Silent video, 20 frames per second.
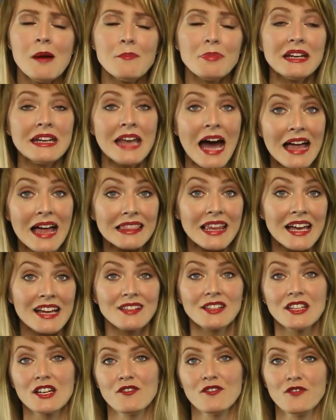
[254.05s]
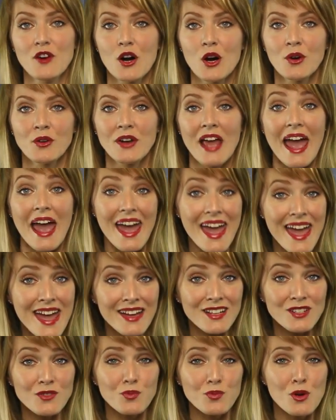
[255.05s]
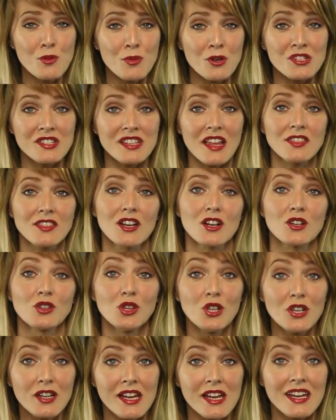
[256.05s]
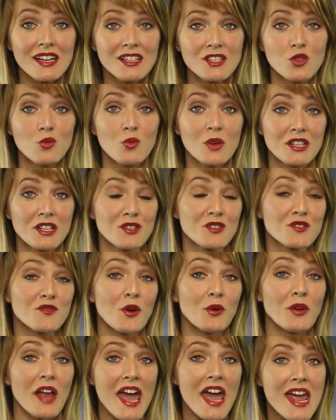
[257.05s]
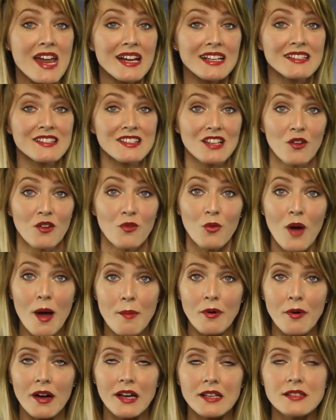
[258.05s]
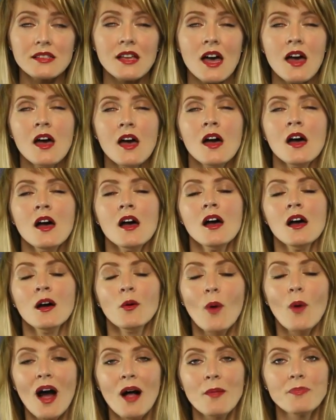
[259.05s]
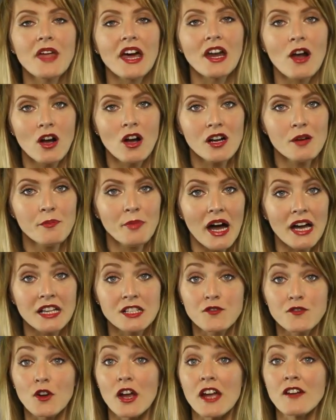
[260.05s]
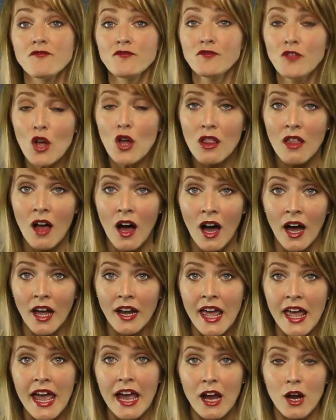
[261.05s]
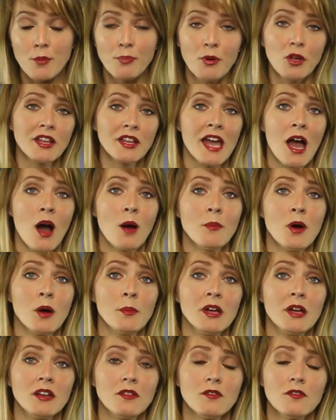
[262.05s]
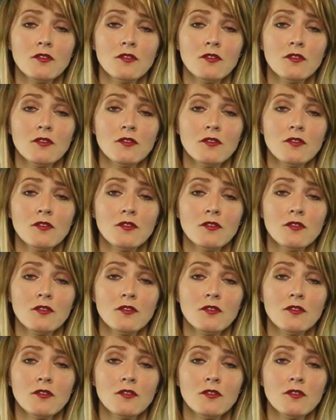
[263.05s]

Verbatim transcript: but not likely a phone, and rumors that they're looking into Windows Phone 8 instead of WebOS, well, that all combines for a full-on hair-pulling-out moment